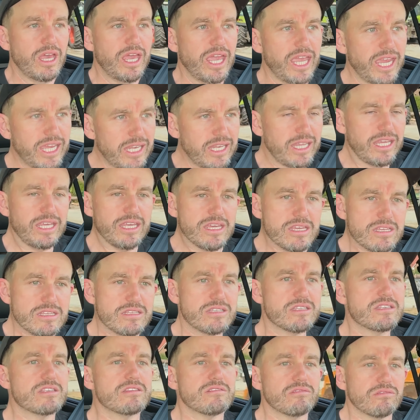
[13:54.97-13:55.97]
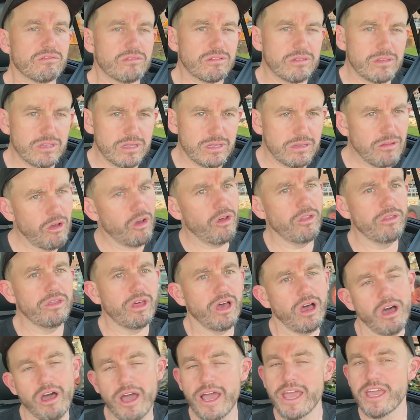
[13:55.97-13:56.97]
It is on the
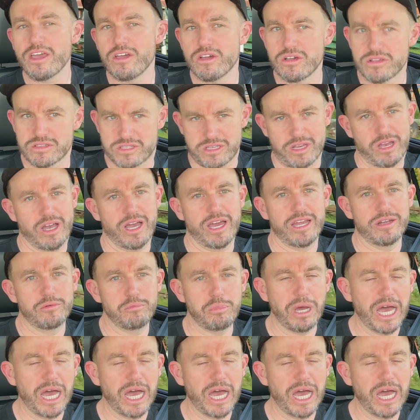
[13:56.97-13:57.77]
higher side,